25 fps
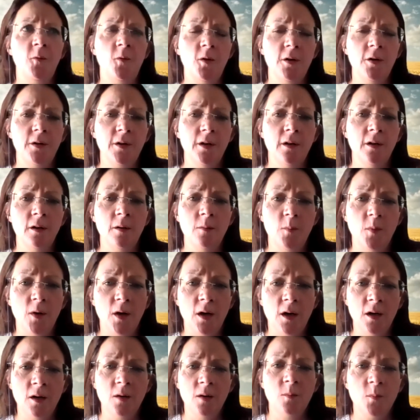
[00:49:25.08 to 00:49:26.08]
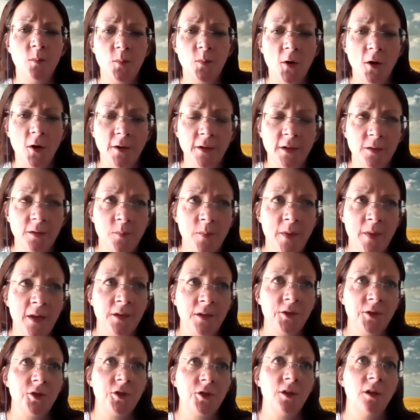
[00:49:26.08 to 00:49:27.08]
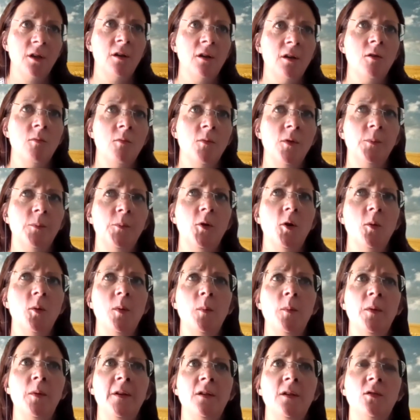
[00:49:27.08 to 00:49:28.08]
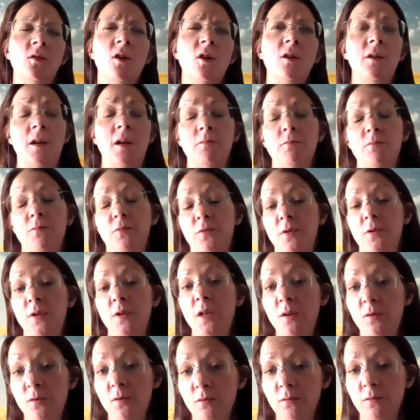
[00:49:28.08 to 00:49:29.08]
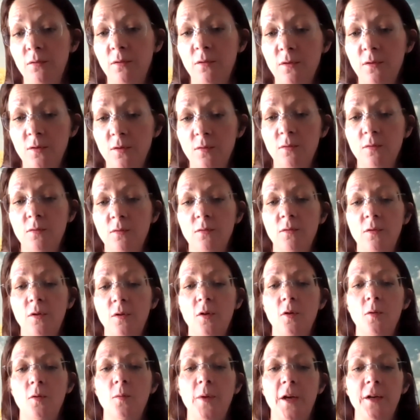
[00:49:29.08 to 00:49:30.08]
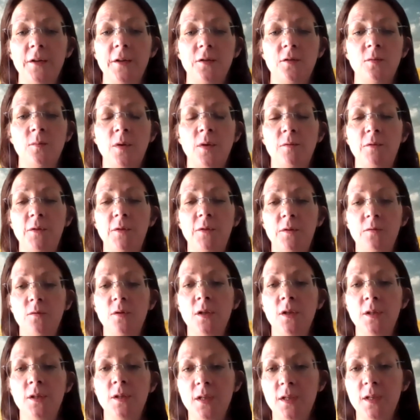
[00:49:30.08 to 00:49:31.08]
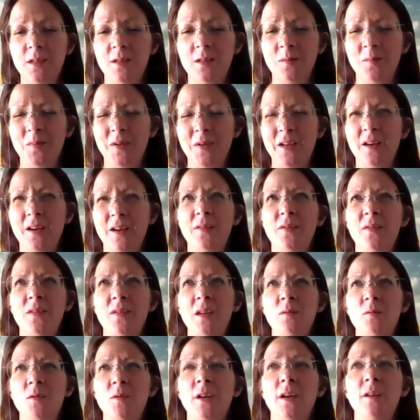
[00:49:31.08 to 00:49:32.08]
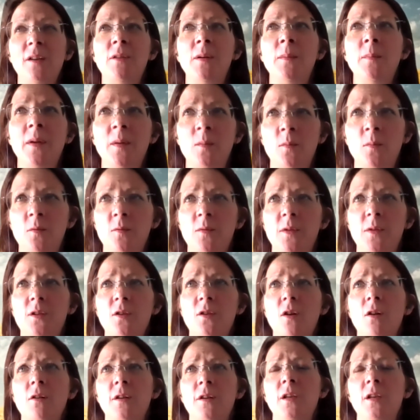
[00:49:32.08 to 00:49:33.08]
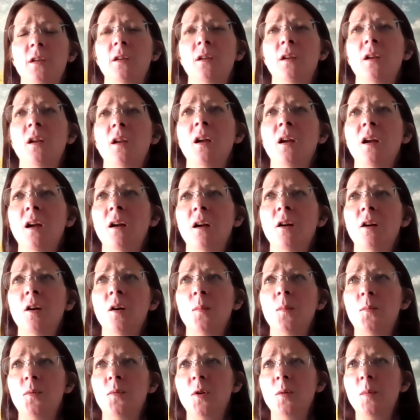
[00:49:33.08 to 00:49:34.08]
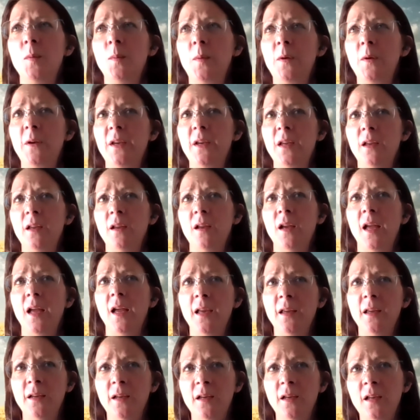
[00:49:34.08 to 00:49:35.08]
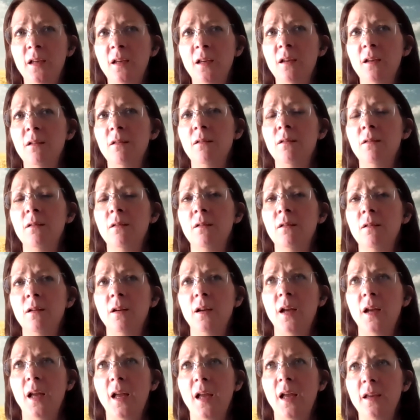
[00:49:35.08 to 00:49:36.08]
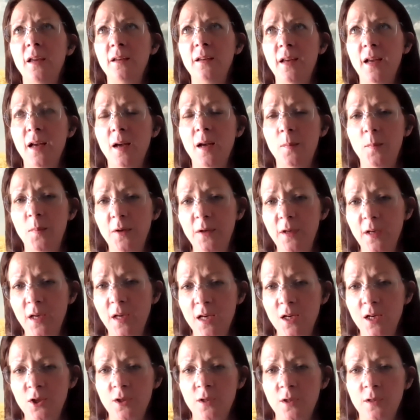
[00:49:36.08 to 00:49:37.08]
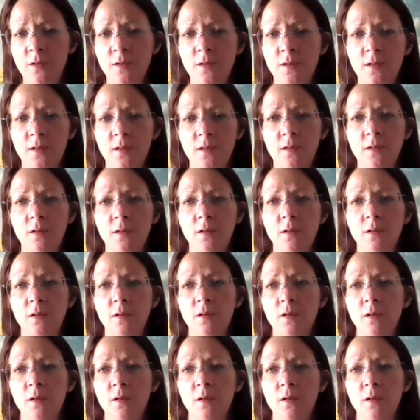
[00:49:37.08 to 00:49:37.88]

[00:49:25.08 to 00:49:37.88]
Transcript: for the product manager, we're probably talking, I would need to go back to my recruiting system, but I think what I remember, we're talking probably 80 applications,